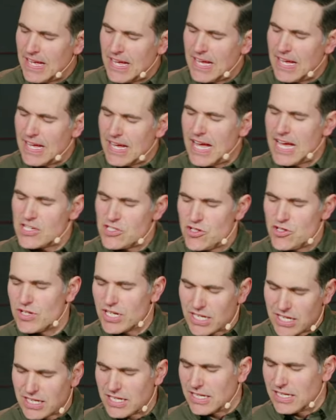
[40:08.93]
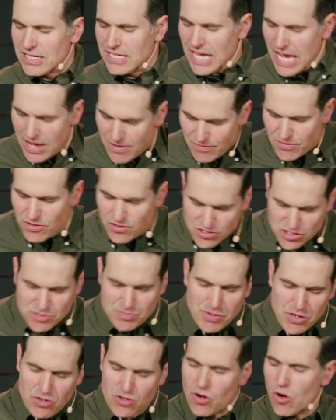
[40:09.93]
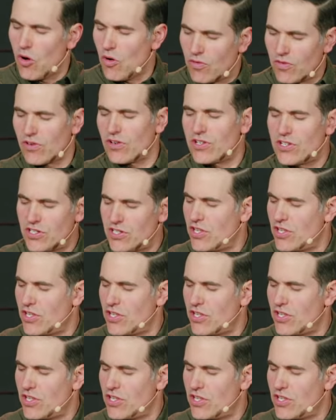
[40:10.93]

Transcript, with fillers: uh, as you de- gave your spirit over